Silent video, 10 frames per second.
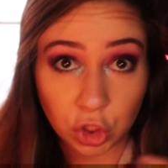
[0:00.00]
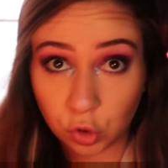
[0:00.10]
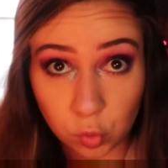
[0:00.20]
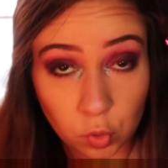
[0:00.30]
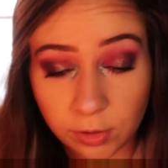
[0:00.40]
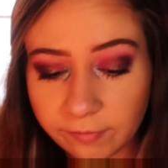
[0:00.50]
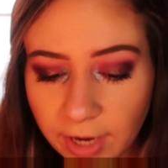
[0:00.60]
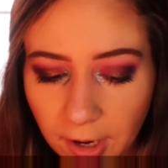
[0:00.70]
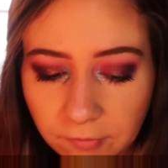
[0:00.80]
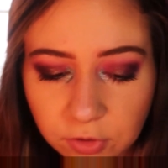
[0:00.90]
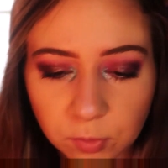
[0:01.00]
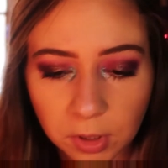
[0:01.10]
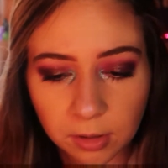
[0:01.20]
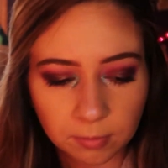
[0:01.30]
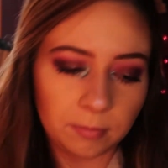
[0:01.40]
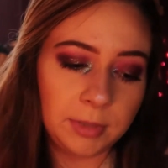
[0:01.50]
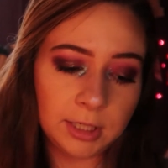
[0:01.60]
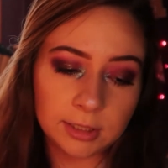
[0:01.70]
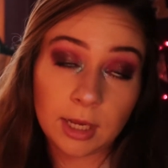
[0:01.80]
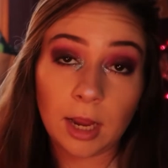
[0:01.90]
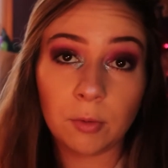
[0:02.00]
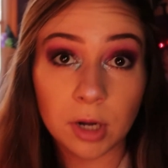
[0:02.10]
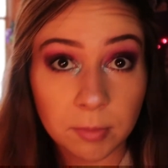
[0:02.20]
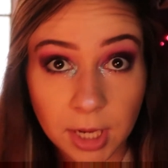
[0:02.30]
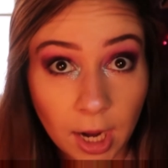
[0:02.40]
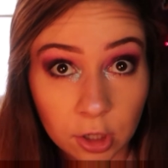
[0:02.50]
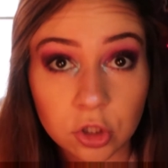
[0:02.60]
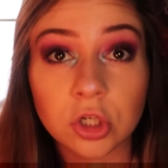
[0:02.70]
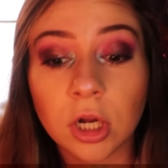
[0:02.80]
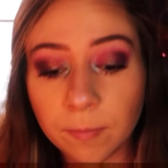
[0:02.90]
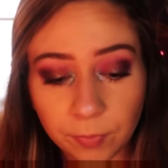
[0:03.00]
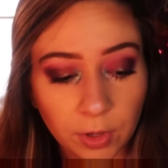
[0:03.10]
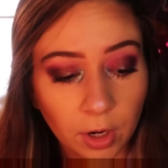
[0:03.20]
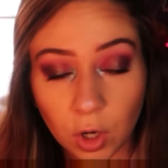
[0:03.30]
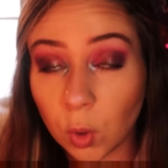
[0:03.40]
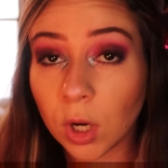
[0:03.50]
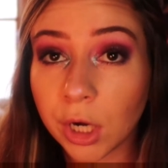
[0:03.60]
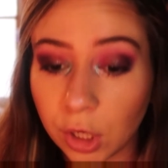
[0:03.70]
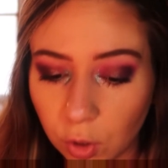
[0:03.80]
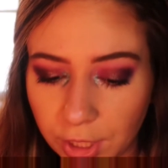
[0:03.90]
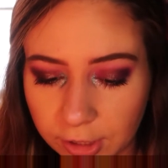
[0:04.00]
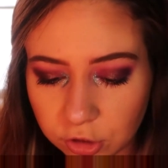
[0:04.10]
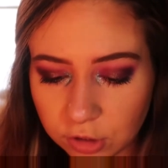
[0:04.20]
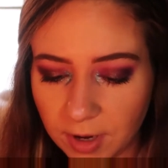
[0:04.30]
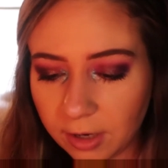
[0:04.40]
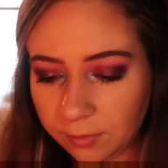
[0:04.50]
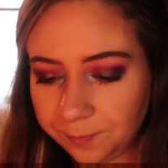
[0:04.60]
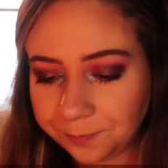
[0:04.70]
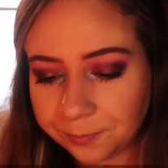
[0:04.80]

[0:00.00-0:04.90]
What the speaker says: you don't even have to, but because I want to be extra, we're going to go the extra mile.